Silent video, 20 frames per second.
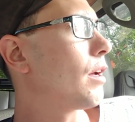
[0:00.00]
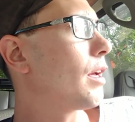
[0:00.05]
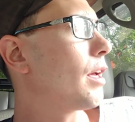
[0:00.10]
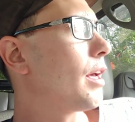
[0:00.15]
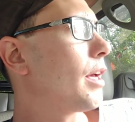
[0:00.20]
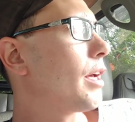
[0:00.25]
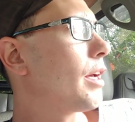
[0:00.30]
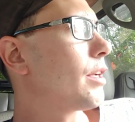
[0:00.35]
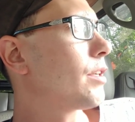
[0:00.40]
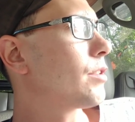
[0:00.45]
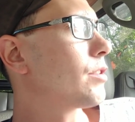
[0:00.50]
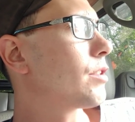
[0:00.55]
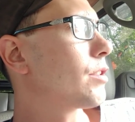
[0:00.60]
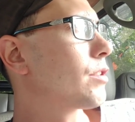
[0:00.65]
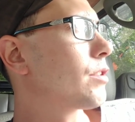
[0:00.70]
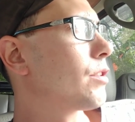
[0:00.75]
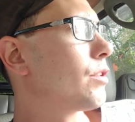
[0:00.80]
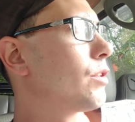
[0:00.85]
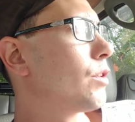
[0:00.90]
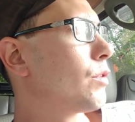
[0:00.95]
And
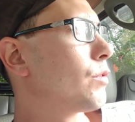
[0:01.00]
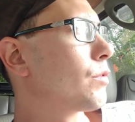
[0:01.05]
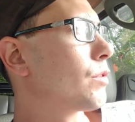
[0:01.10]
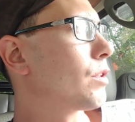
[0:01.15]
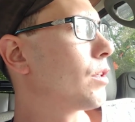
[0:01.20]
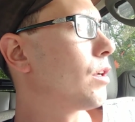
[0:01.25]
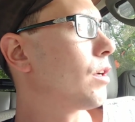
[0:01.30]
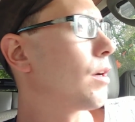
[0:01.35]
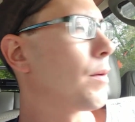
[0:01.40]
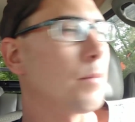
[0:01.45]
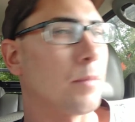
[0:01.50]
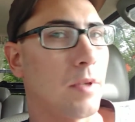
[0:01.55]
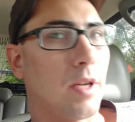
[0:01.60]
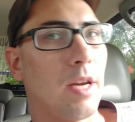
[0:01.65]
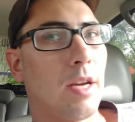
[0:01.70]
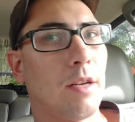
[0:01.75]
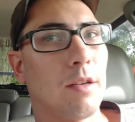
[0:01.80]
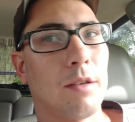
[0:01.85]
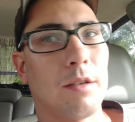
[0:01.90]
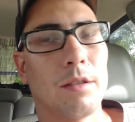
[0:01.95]
just an overall
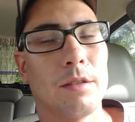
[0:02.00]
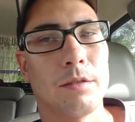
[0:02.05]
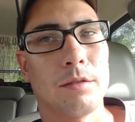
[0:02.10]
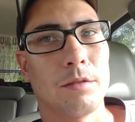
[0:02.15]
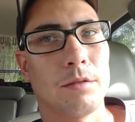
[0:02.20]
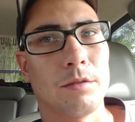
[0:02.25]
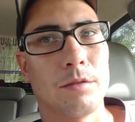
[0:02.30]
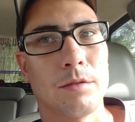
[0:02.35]
update on,